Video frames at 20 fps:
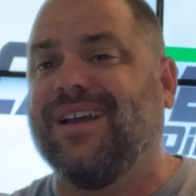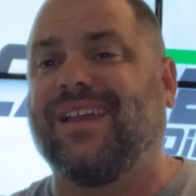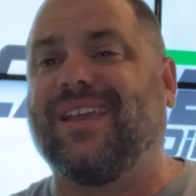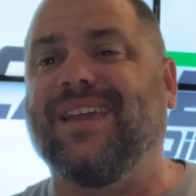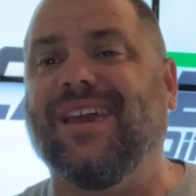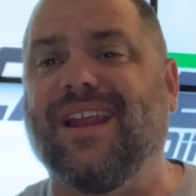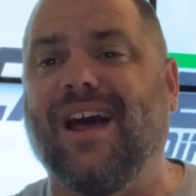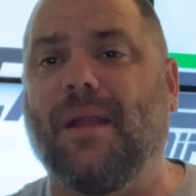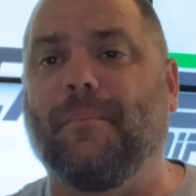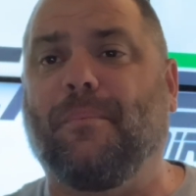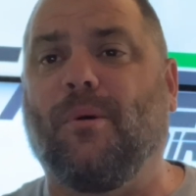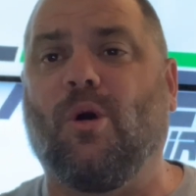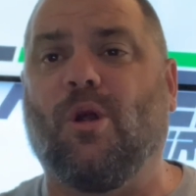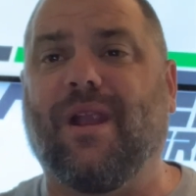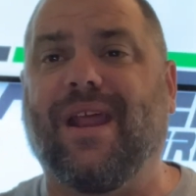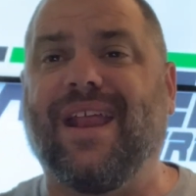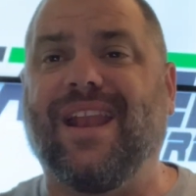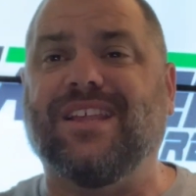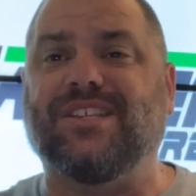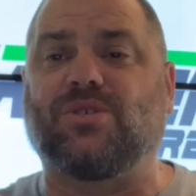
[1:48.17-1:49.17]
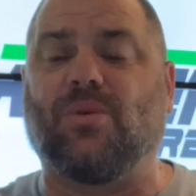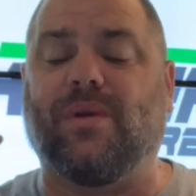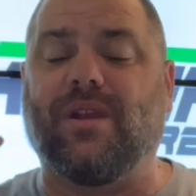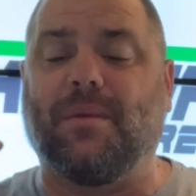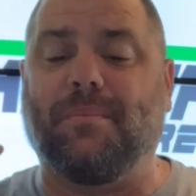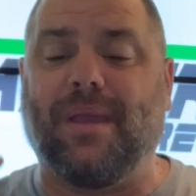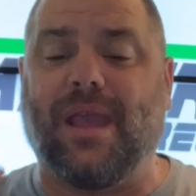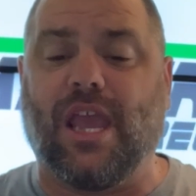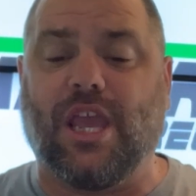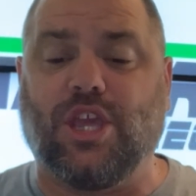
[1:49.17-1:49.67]
Get on board. It is going
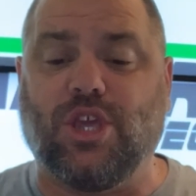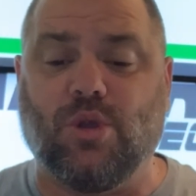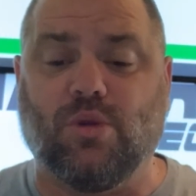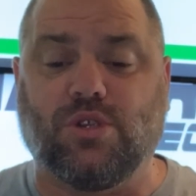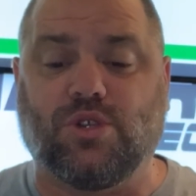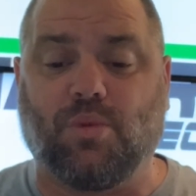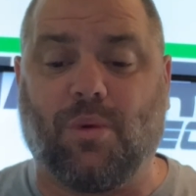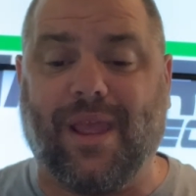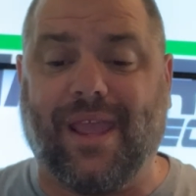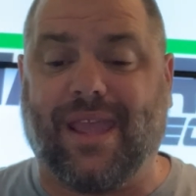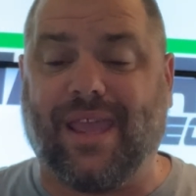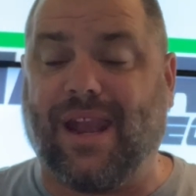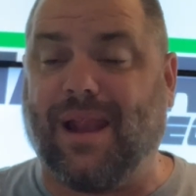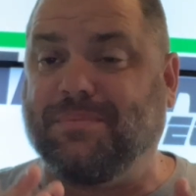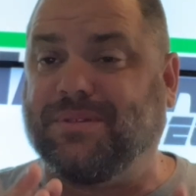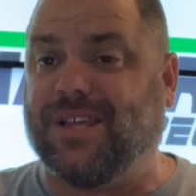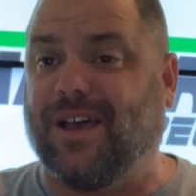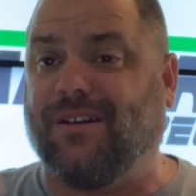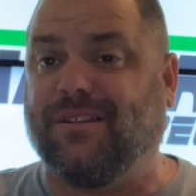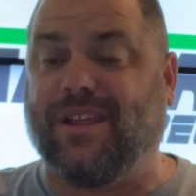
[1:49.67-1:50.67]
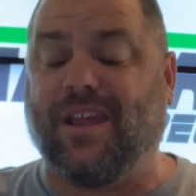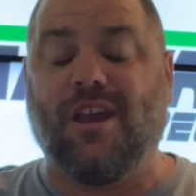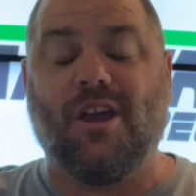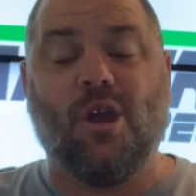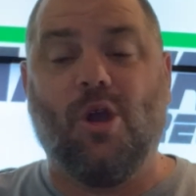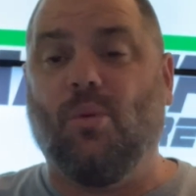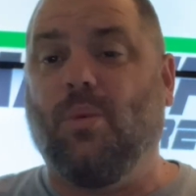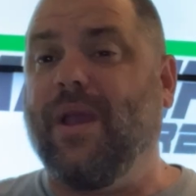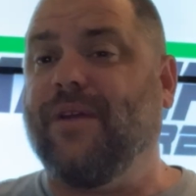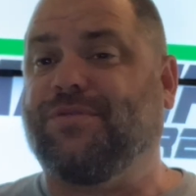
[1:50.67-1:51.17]
to be a huge week, and I'm telling you,
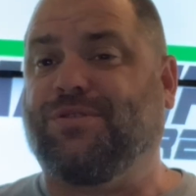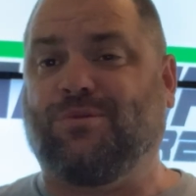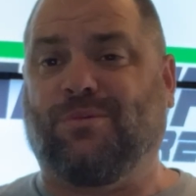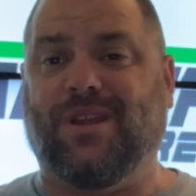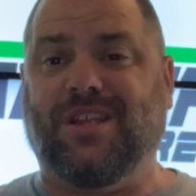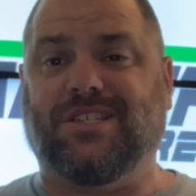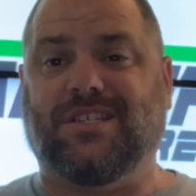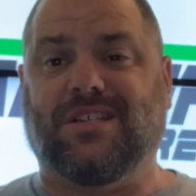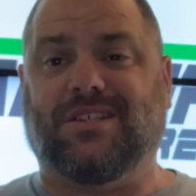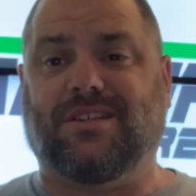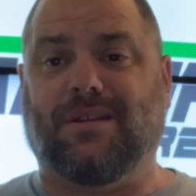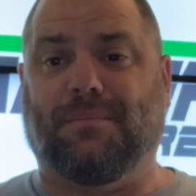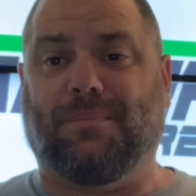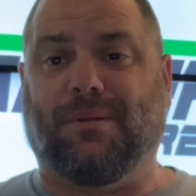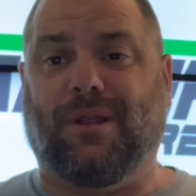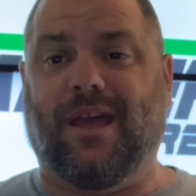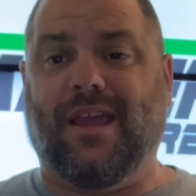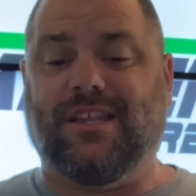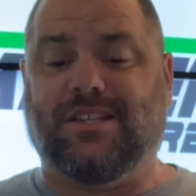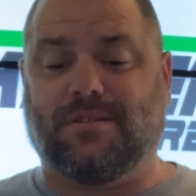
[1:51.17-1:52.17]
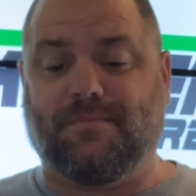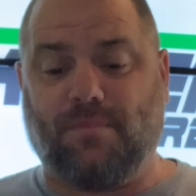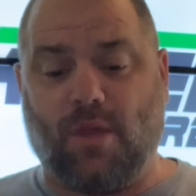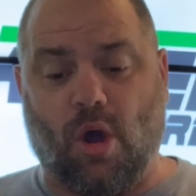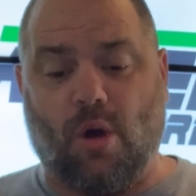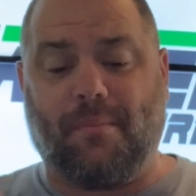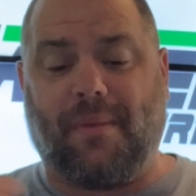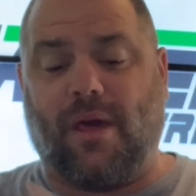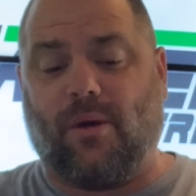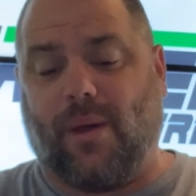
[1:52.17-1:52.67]
we have three system plays.
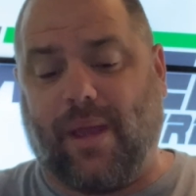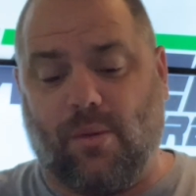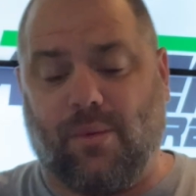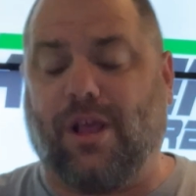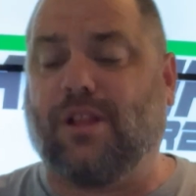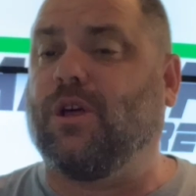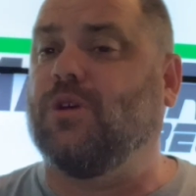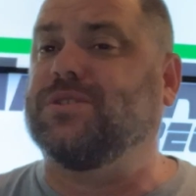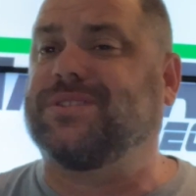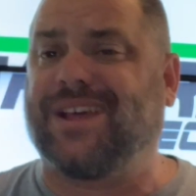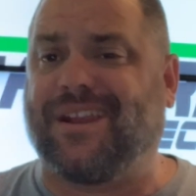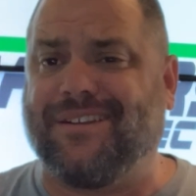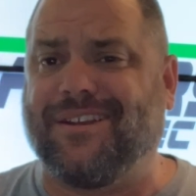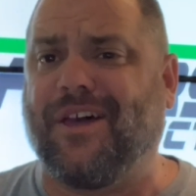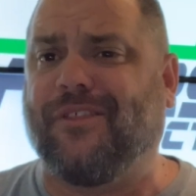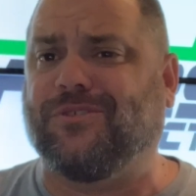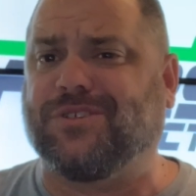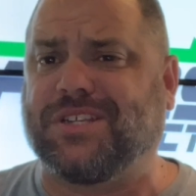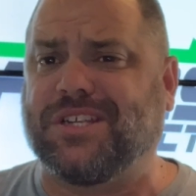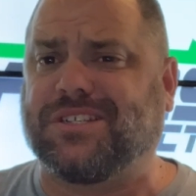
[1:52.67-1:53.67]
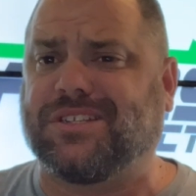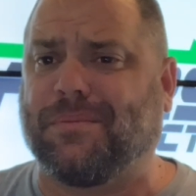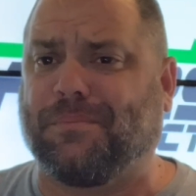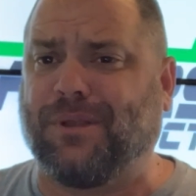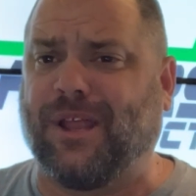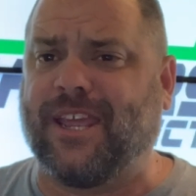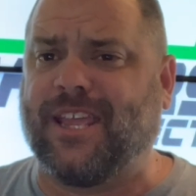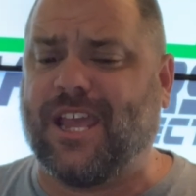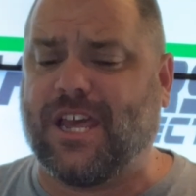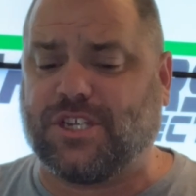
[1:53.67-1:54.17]
Oh, and by the way, we closed out another system
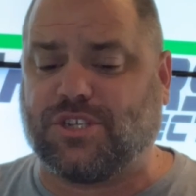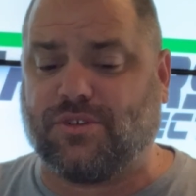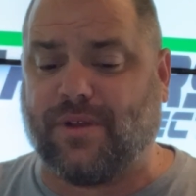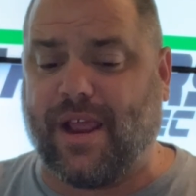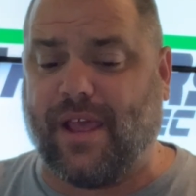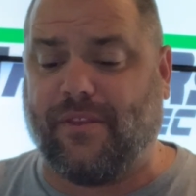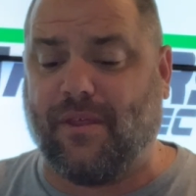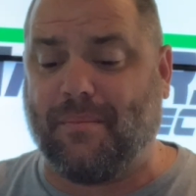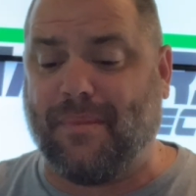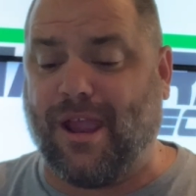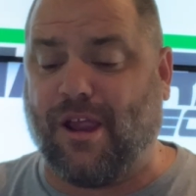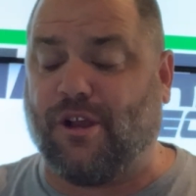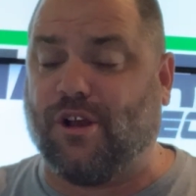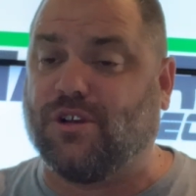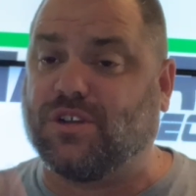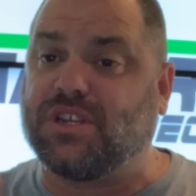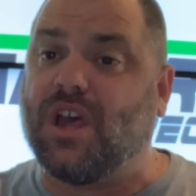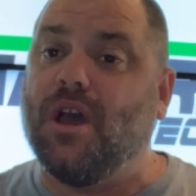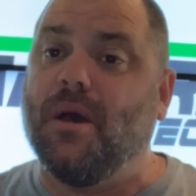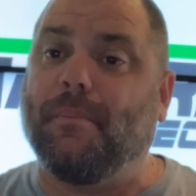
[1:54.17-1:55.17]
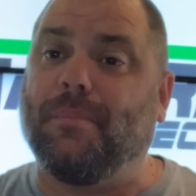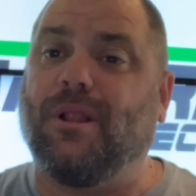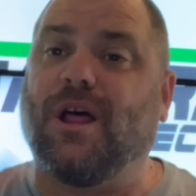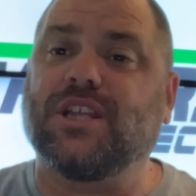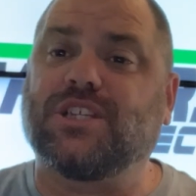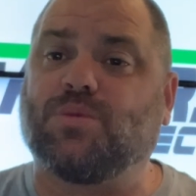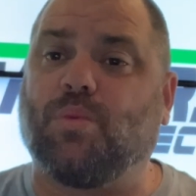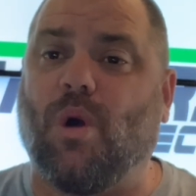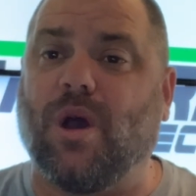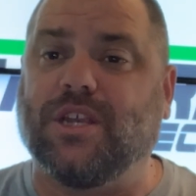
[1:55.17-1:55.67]
play yesterday on the Mariners,
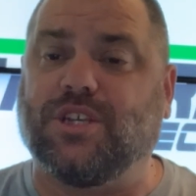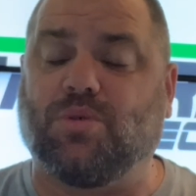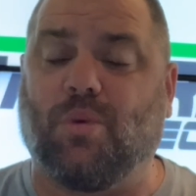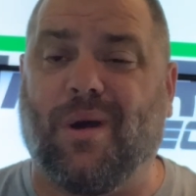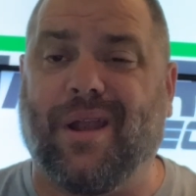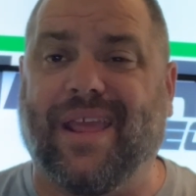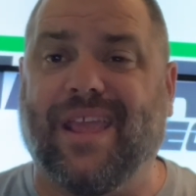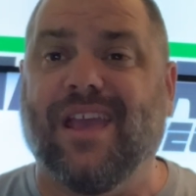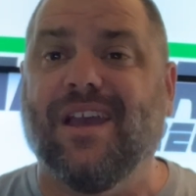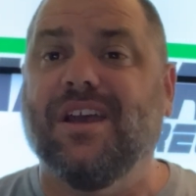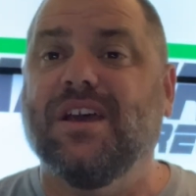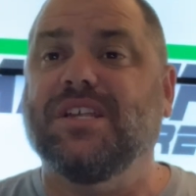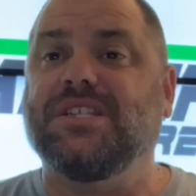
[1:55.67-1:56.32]
plus 120.